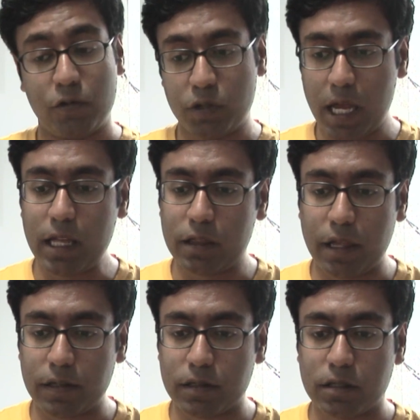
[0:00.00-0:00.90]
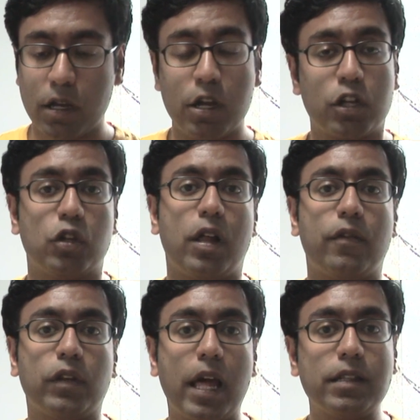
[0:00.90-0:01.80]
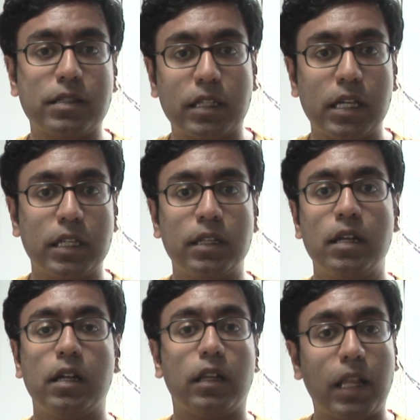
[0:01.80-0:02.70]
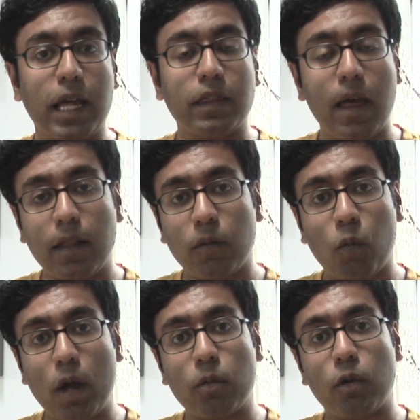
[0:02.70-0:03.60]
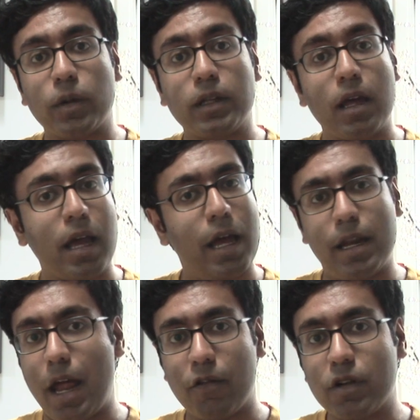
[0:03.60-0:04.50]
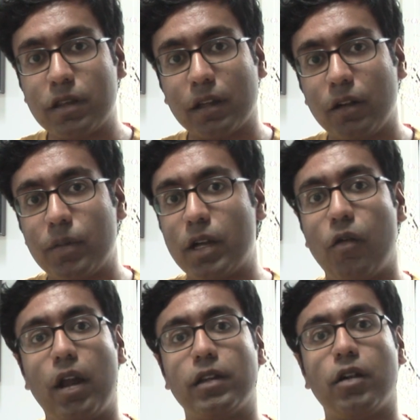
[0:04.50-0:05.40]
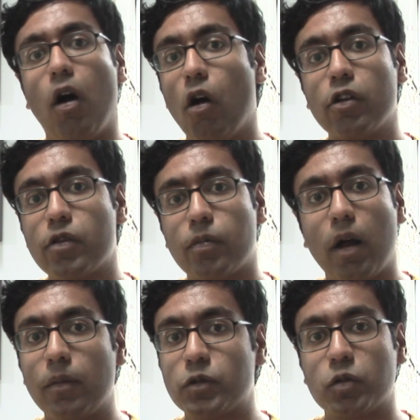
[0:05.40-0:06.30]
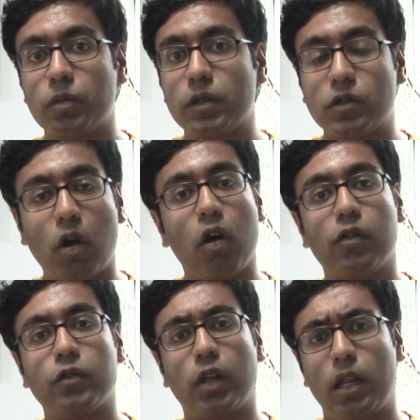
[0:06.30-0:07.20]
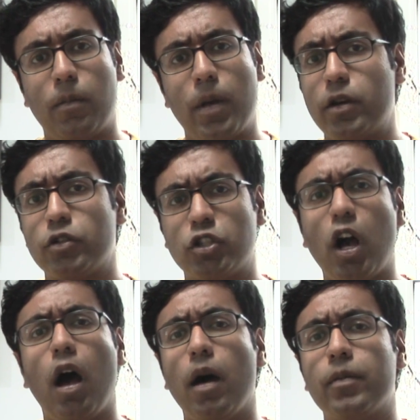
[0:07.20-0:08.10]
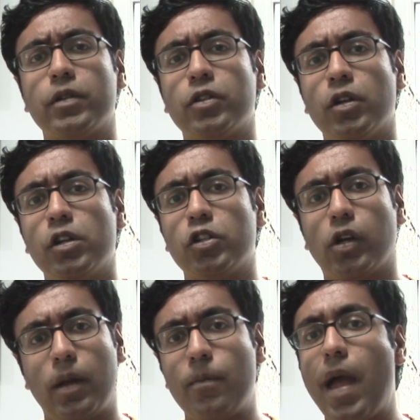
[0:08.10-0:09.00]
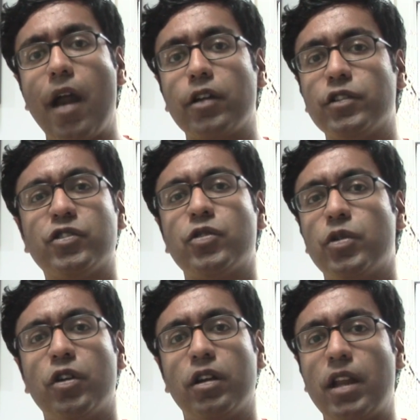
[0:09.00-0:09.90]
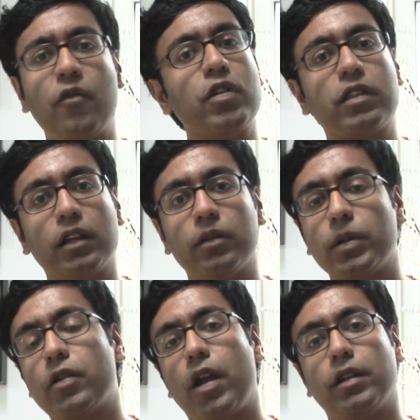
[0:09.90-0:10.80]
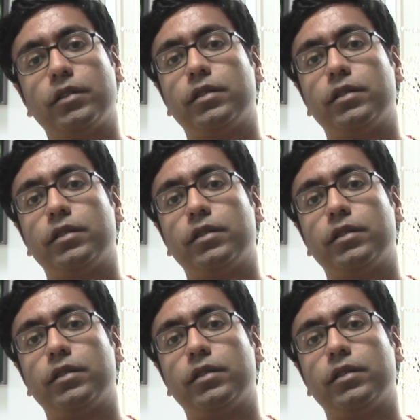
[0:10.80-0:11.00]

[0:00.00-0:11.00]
you take this, you'll have light skin like that white woman, and everything will be great. All your problems will be solved. You'll get a better job, and you'll get married sooner, and everything will be great.